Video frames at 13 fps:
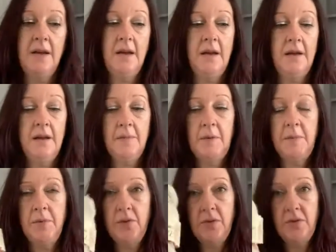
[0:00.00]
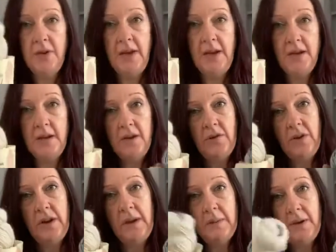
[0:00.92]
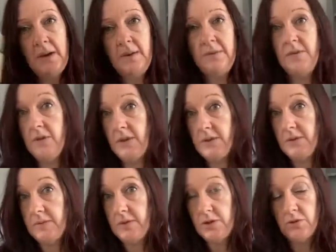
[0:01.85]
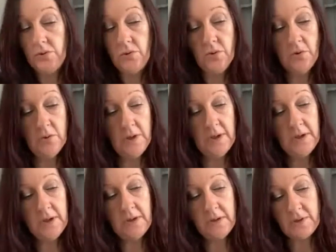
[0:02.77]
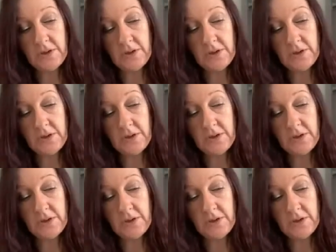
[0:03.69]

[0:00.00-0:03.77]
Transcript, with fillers: Um, I bought a green and a cream and I thought I'd do a shawl. I got